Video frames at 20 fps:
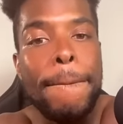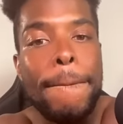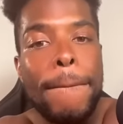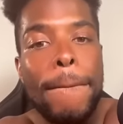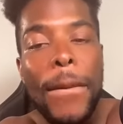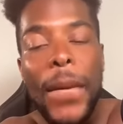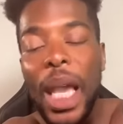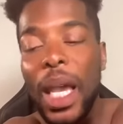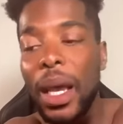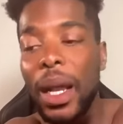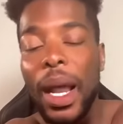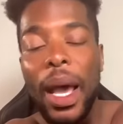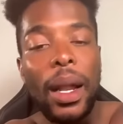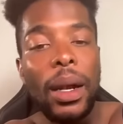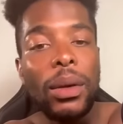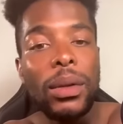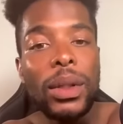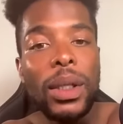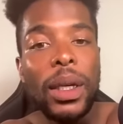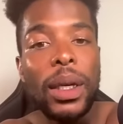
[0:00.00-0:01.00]
And I
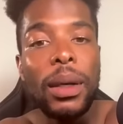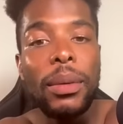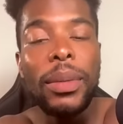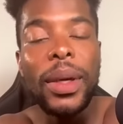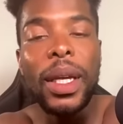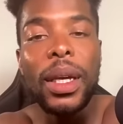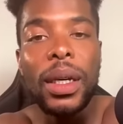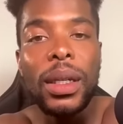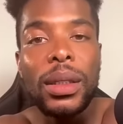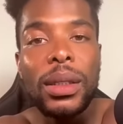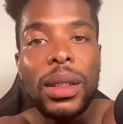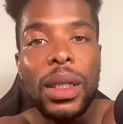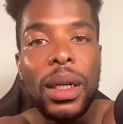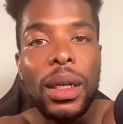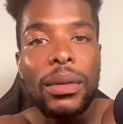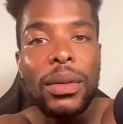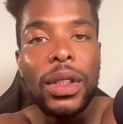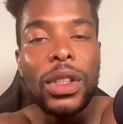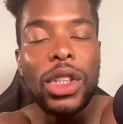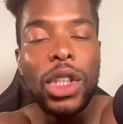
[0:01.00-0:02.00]
don't think, because
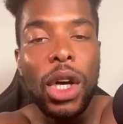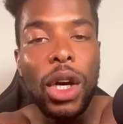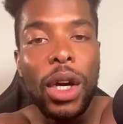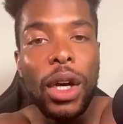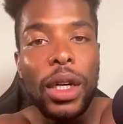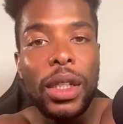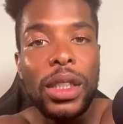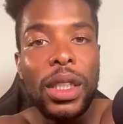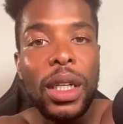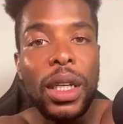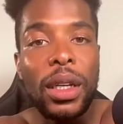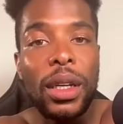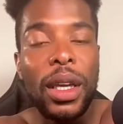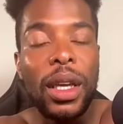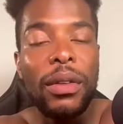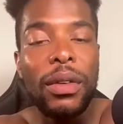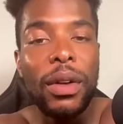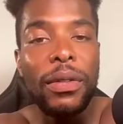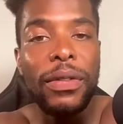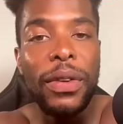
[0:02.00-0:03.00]
of the charge and
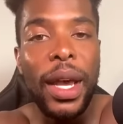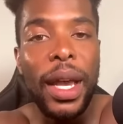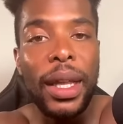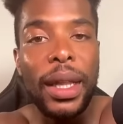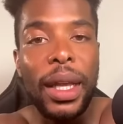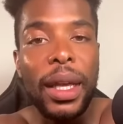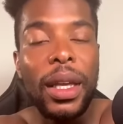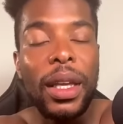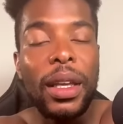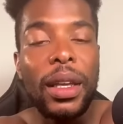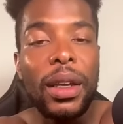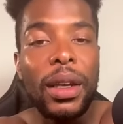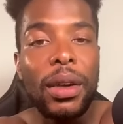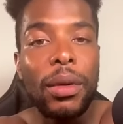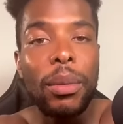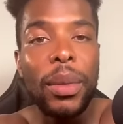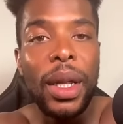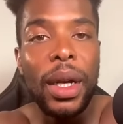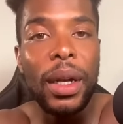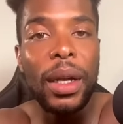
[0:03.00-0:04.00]
given the fact that he
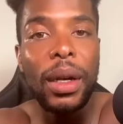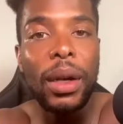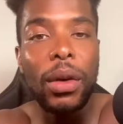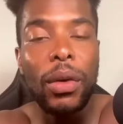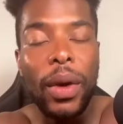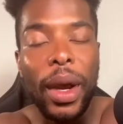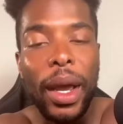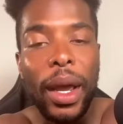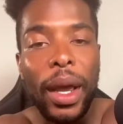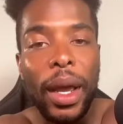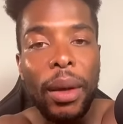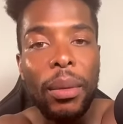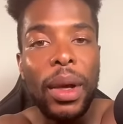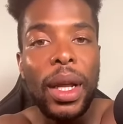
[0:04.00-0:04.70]
committed a crime,